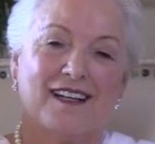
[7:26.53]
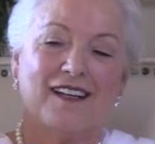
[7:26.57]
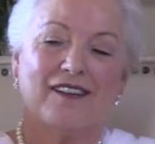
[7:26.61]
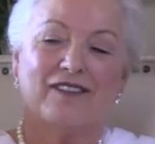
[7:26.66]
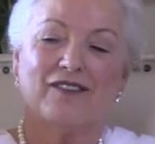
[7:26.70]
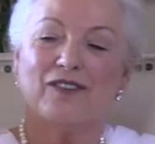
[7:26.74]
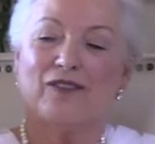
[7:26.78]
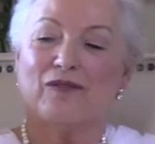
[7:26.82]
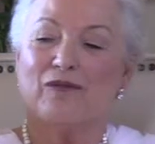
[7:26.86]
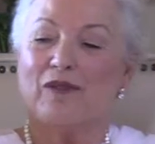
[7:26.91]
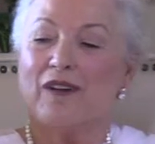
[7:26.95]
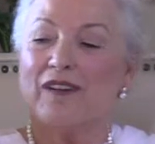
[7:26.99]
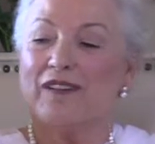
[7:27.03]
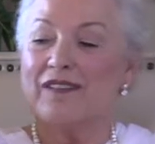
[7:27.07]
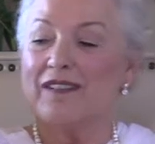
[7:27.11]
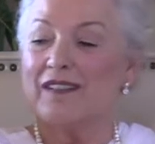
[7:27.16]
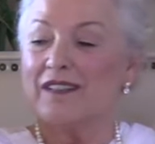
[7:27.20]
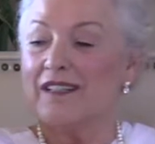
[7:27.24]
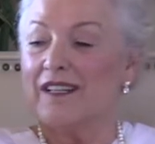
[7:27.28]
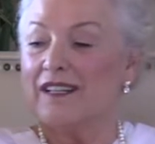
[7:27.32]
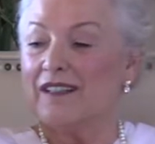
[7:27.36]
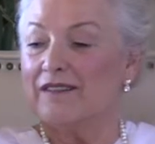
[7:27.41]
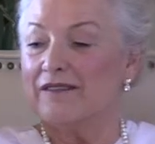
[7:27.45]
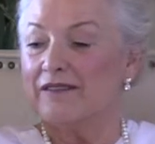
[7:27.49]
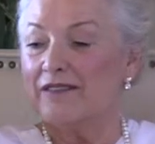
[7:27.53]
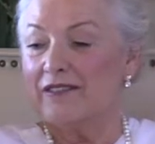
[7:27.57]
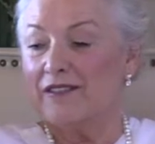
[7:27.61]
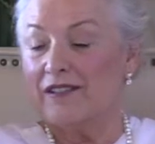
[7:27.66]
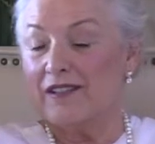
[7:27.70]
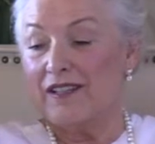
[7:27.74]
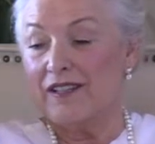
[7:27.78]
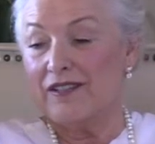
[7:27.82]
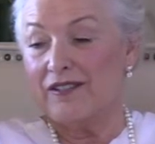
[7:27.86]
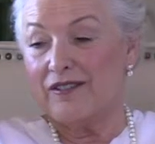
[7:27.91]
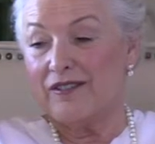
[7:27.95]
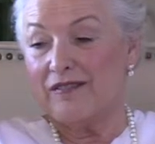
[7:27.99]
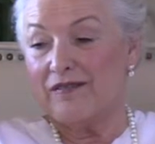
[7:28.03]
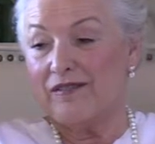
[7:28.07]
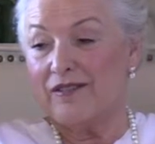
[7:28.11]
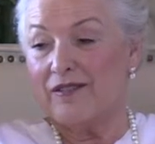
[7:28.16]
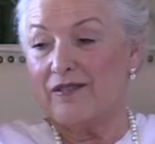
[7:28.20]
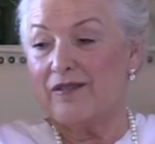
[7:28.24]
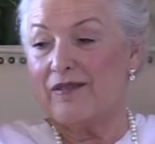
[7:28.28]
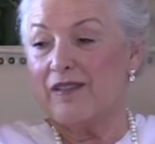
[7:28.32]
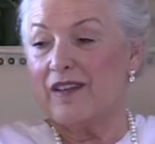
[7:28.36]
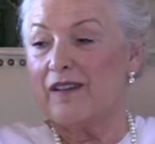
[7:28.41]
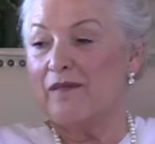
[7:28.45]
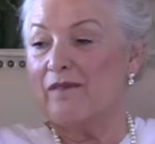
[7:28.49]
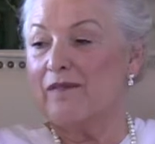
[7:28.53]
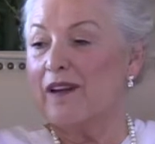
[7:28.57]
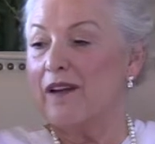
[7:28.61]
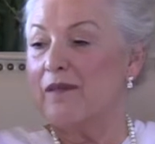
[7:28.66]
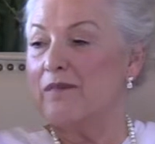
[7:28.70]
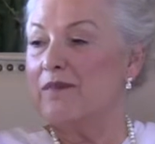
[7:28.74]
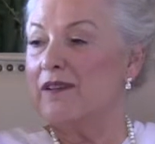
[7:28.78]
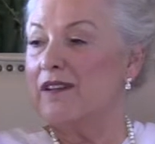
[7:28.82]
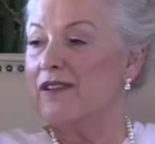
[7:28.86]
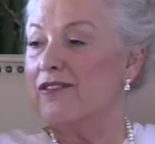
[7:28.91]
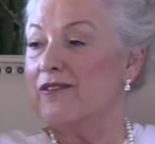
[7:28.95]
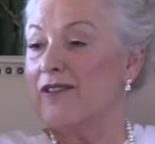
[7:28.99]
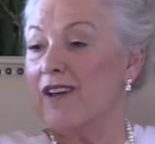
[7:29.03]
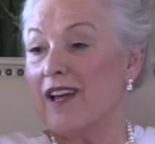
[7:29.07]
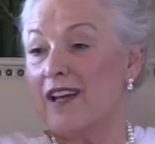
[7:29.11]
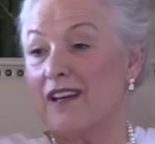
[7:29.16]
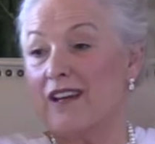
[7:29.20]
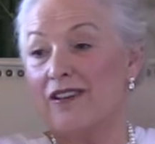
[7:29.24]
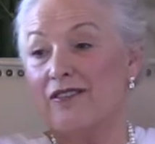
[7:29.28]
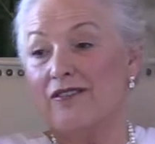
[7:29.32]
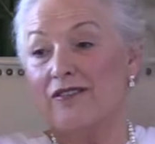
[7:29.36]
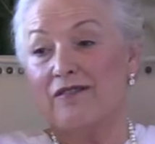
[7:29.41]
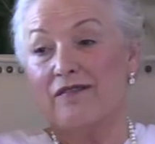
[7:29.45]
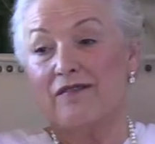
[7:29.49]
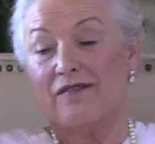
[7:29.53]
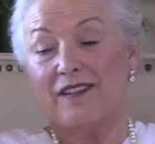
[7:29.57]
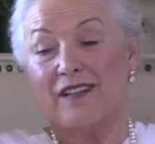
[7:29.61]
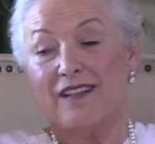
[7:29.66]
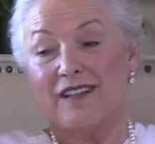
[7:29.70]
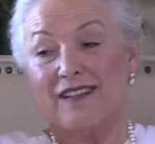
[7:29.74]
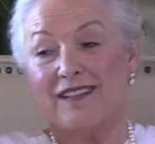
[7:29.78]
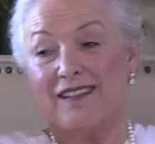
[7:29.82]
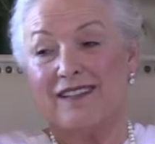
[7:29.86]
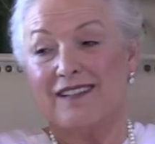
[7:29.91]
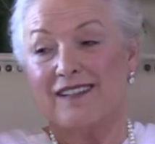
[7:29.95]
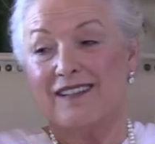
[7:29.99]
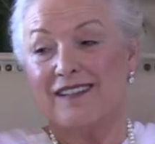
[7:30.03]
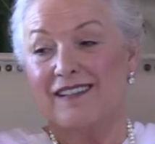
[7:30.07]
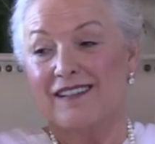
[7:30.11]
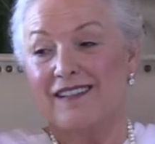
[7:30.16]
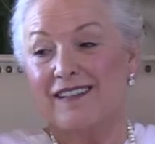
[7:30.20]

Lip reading: And so once again, for each of you that might be dragging your feet